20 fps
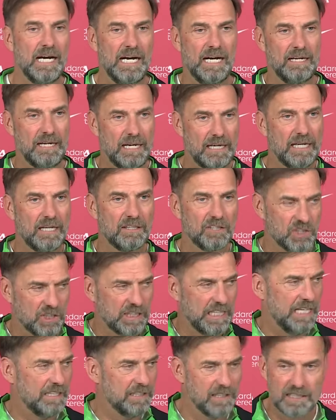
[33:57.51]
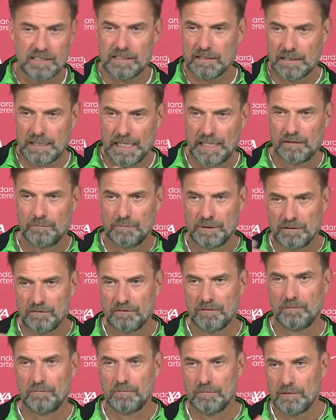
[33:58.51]
I understand it's kind of a bit
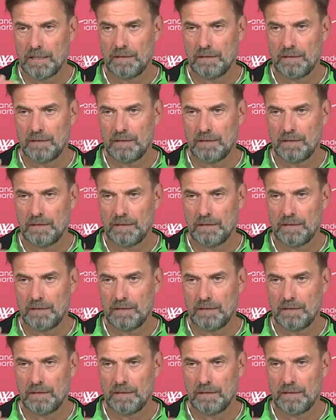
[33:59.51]
of a